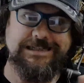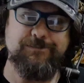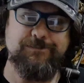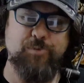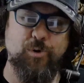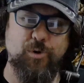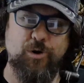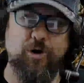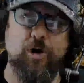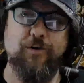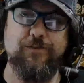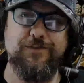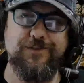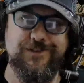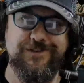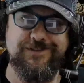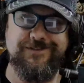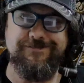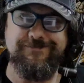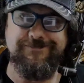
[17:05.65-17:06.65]
put off,
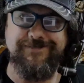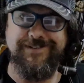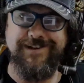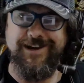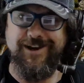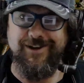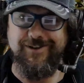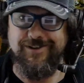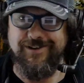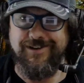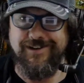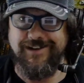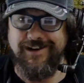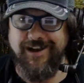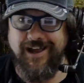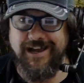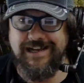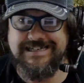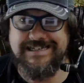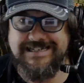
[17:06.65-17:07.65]
you know,
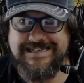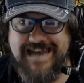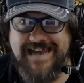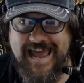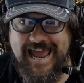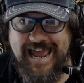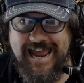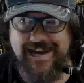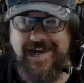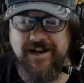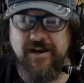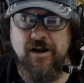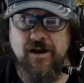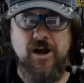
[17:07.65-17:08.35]
like Stan,